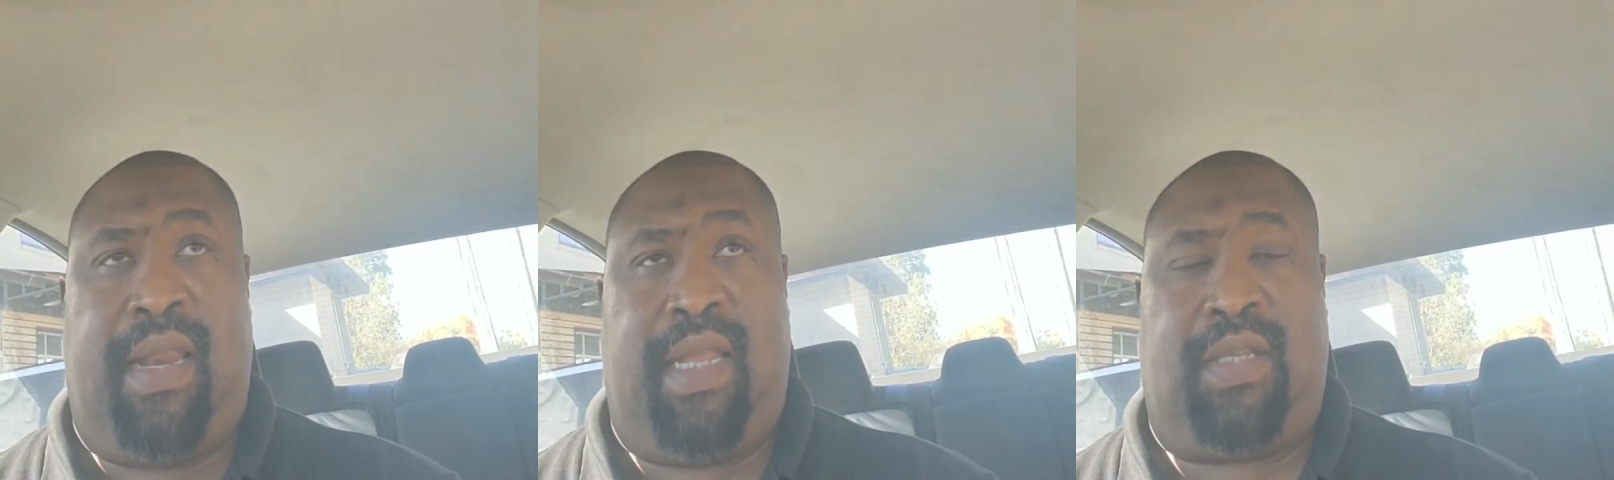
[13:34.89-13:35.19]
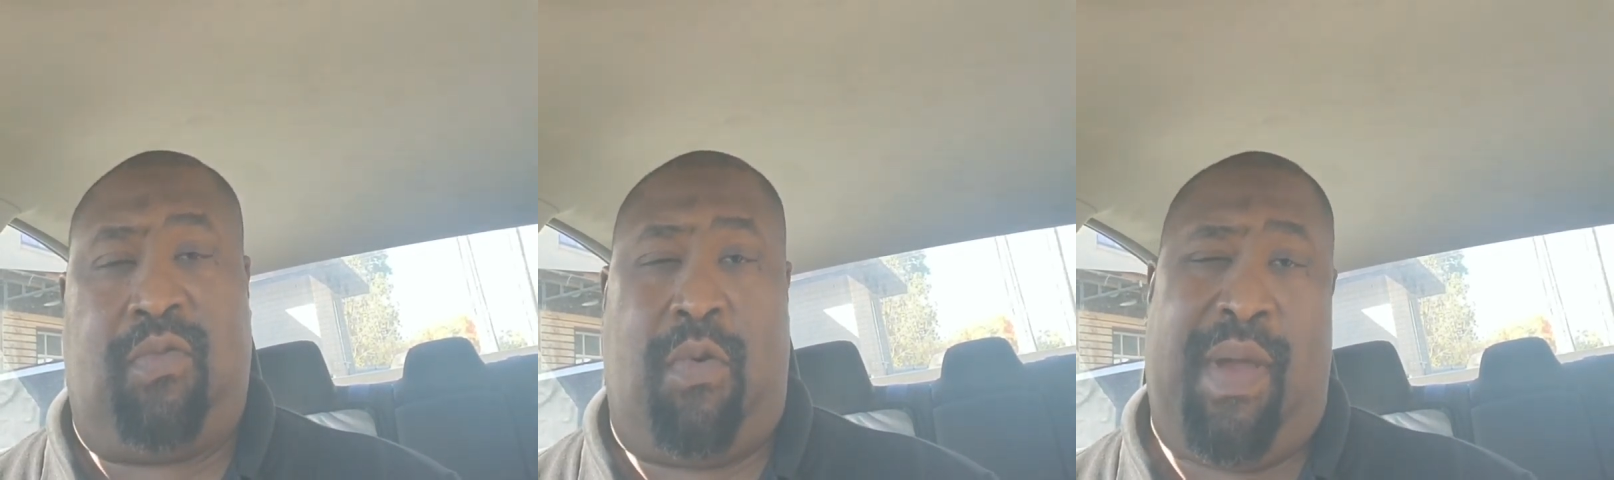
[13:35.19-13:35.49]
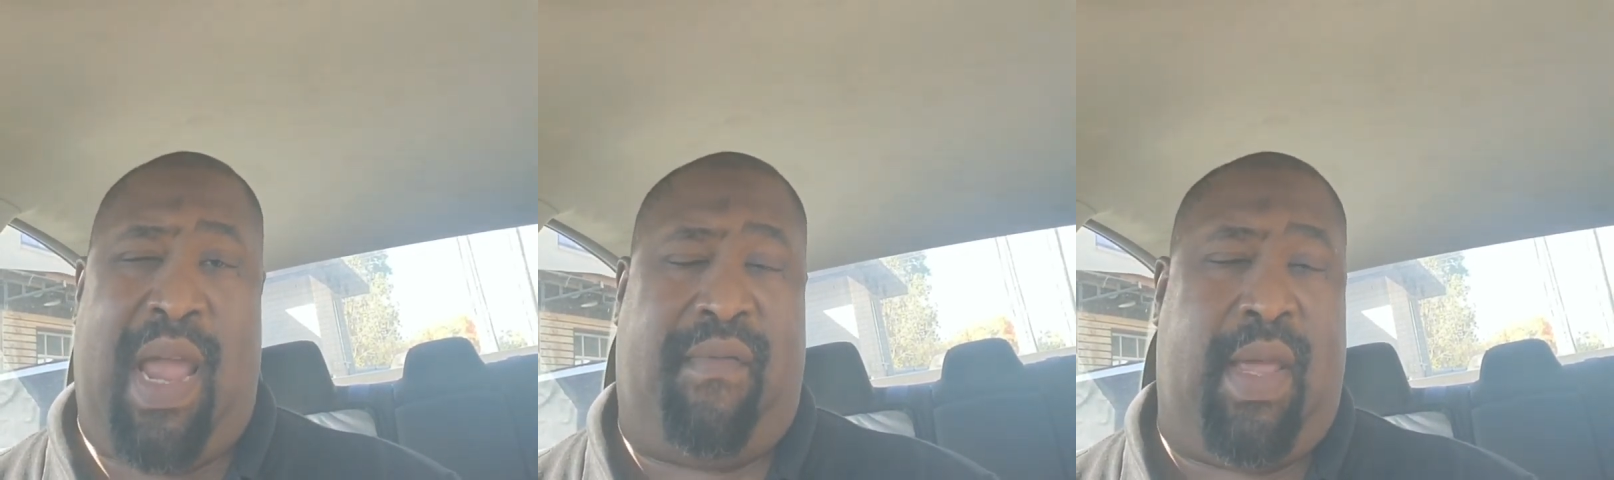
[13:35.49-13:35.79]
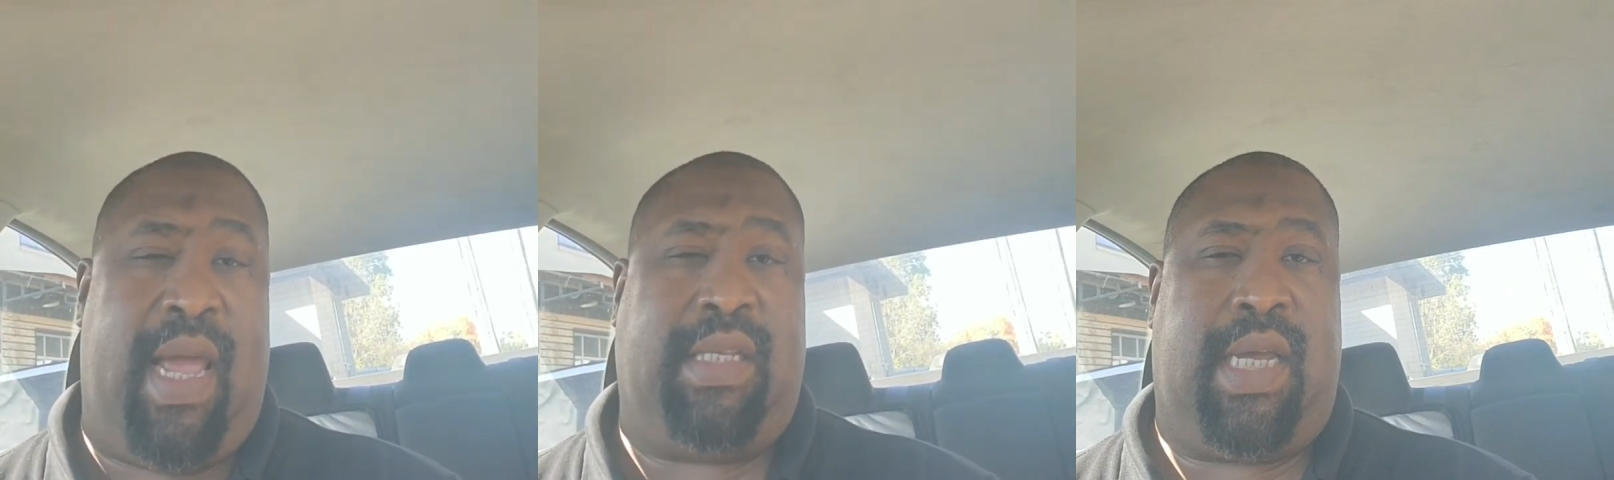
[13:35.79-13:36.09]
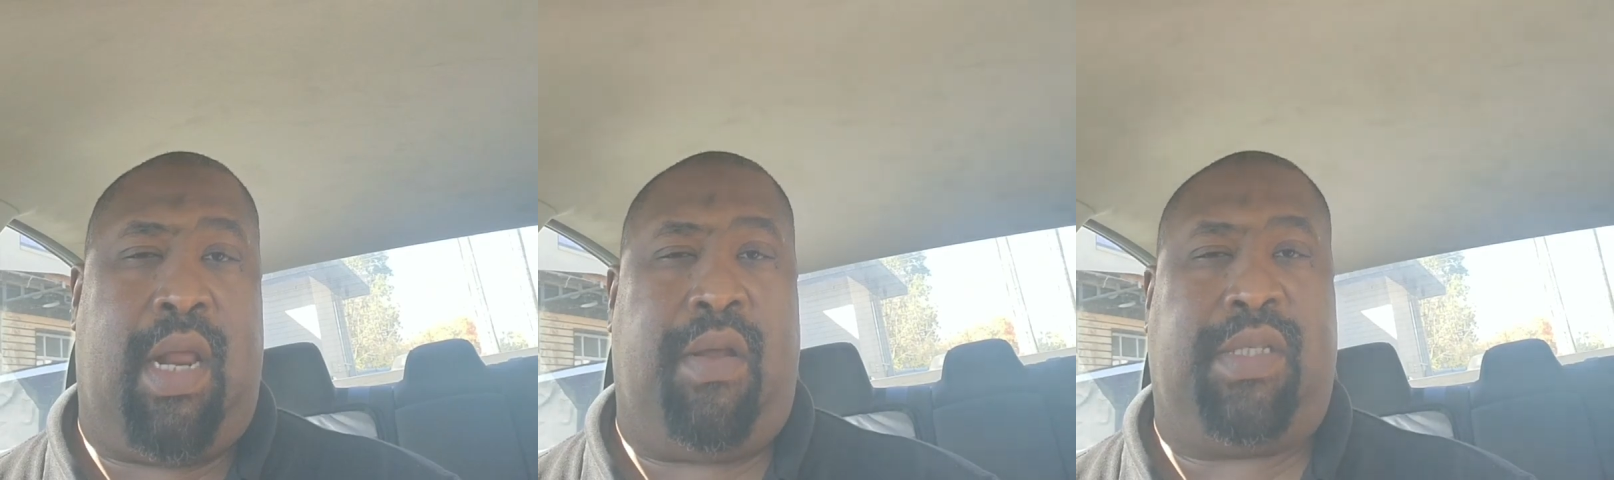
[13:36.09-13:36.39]
and this is where we have to
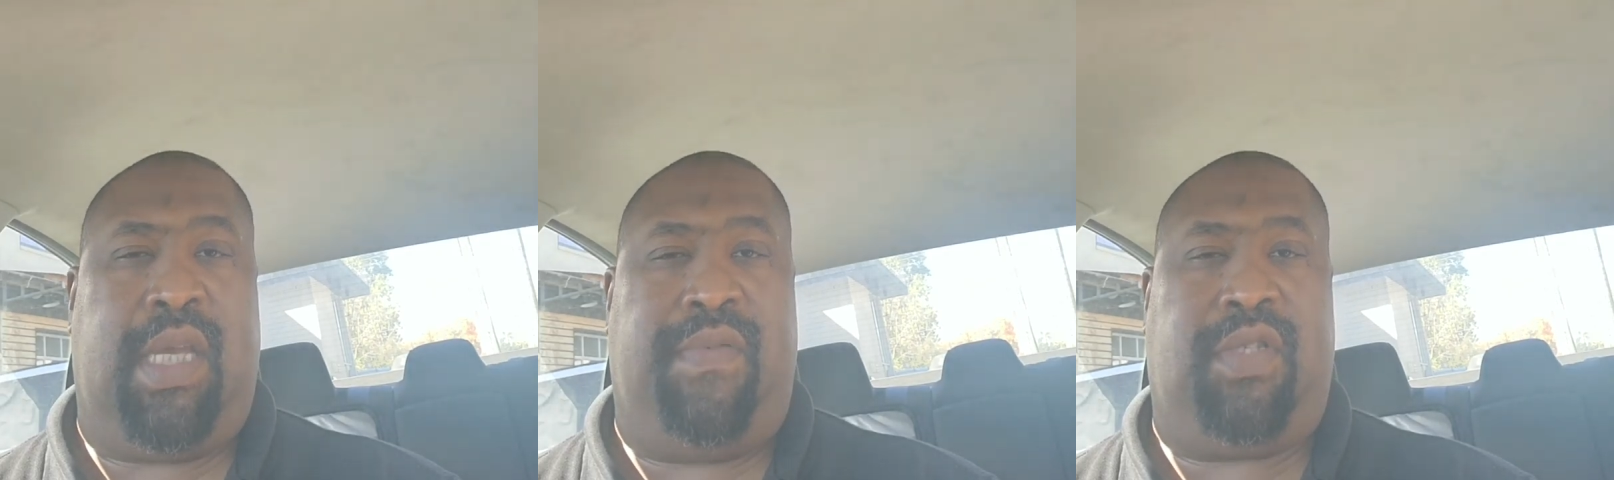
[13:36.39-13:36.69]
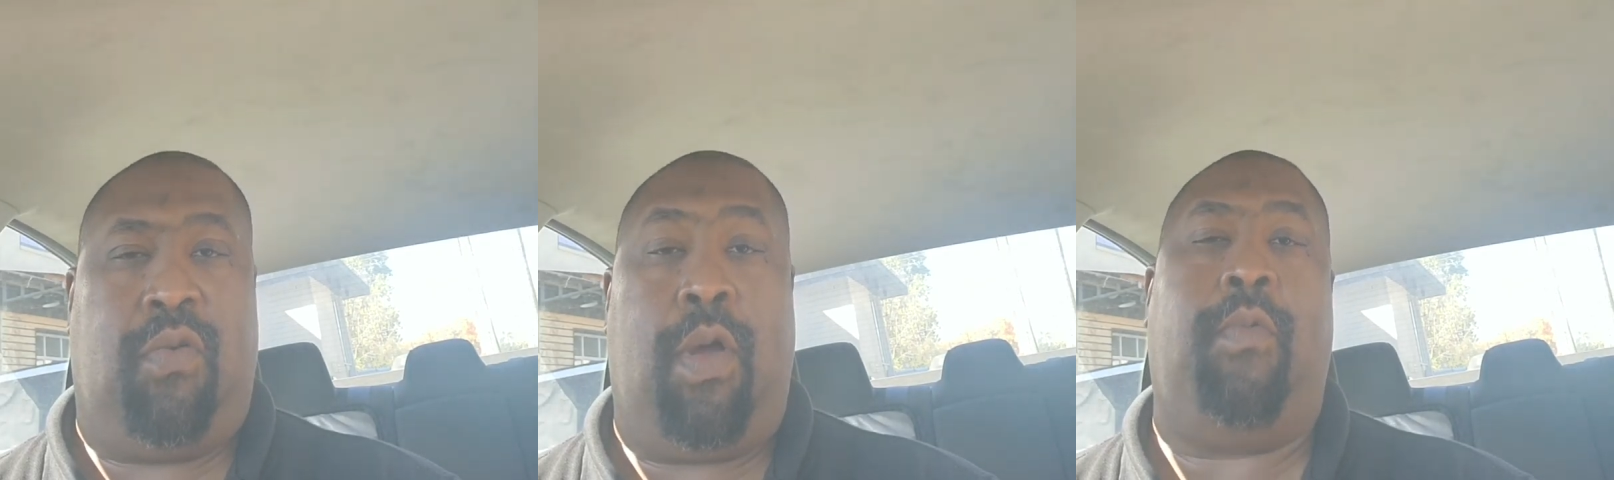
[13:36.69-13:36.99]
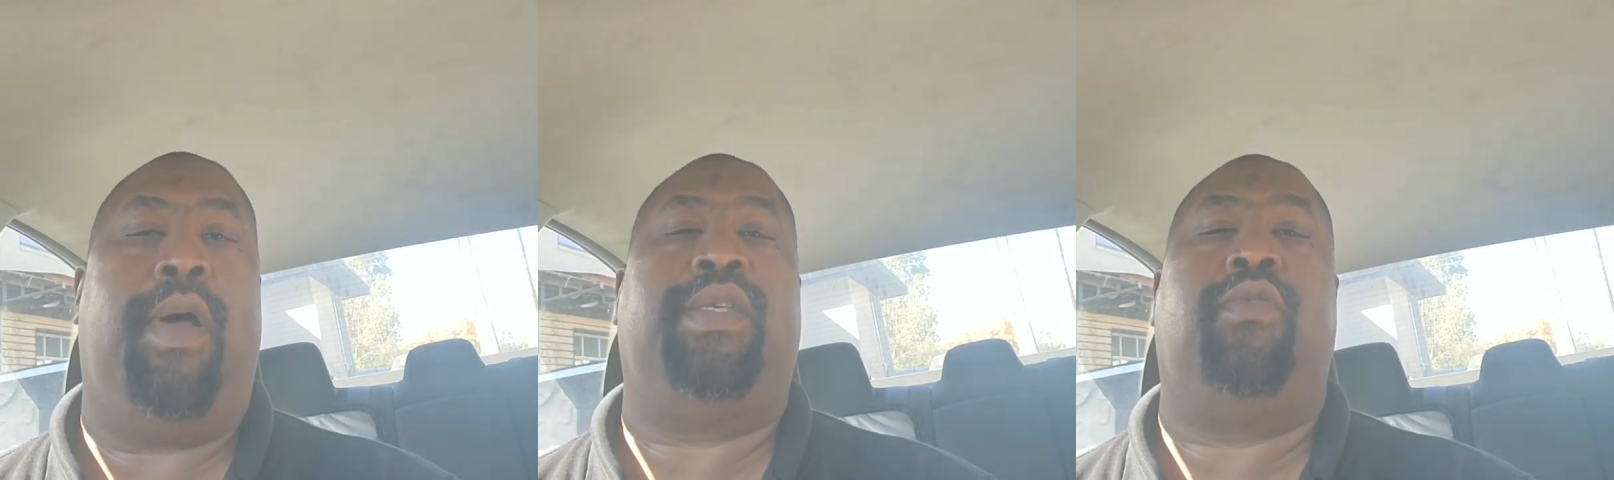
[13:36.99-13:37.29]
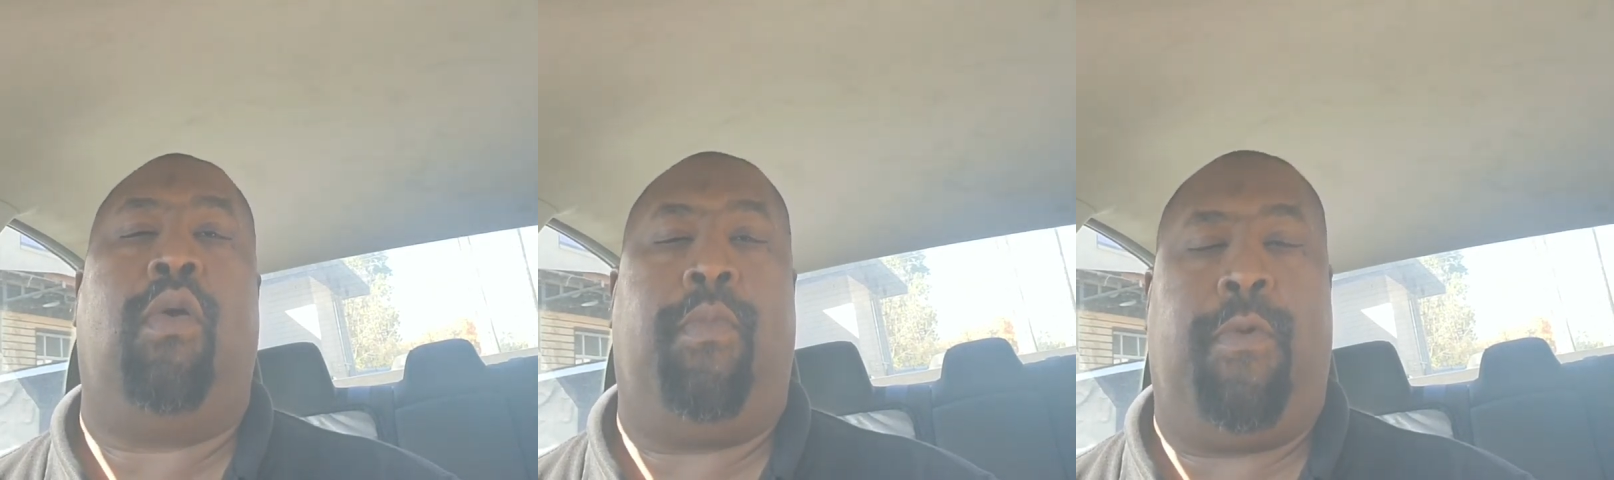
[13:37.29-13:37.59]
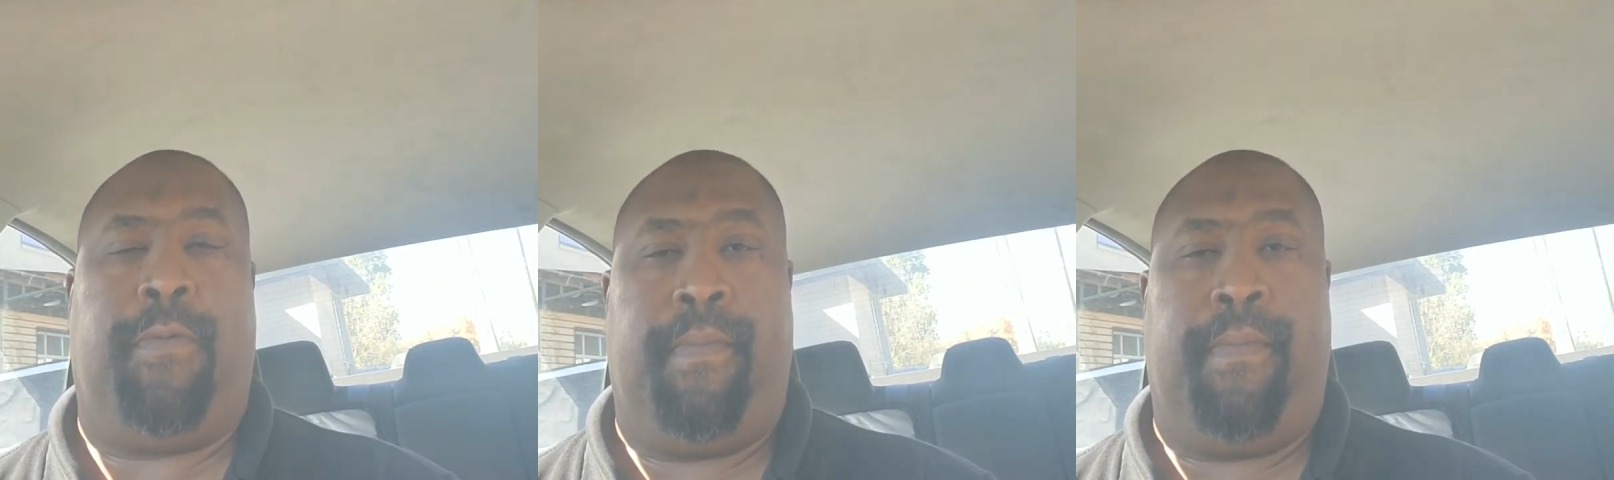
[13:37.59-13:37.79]
educate ourselves to what was normal.